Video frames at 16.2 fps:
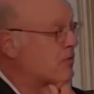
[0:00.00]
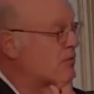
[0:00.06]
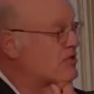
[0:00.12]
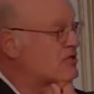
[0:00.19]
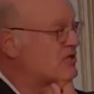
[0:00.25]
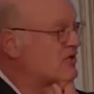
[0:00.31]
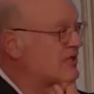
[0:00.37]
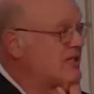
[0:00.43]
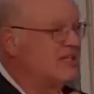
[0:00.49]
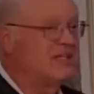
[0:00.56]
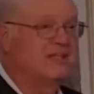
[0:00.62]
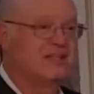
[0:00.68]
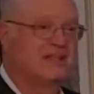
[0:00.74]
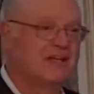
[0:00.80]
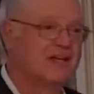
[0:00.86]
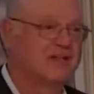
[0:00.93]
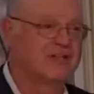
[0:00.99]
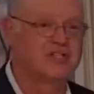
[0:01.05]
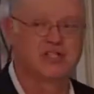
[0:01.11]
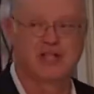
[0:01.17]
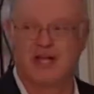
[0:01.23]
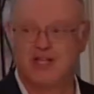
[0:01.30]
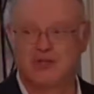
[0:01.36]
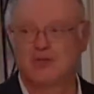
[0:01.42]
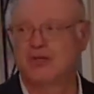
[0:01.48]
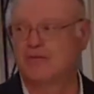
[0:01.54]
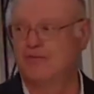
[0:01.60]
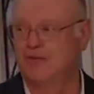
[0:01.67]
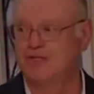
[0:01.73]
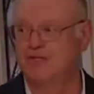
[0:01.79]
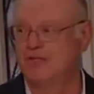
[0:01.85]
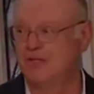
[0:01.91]
were recently, uh, just last week,
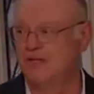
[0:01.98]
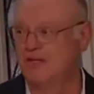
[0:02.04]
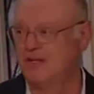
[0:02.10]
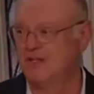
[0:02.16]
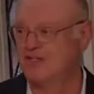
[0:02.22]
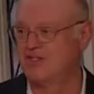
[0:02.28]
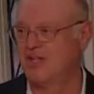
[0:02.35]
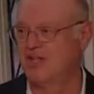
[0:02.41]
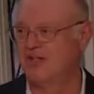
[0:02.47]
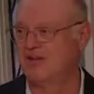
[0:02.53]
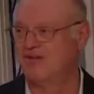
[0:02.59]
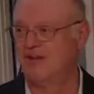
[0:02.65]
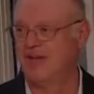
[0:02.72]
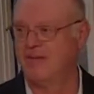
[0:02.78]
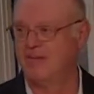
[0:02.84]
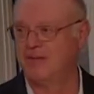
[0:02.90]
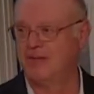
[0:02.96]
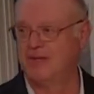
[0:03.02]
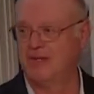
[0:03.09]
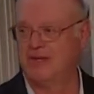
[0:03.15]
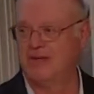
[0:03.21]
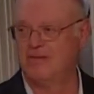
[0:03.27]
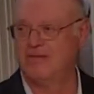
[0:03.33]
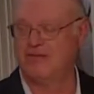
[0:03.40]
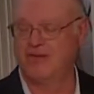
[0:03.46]
visiting extended family and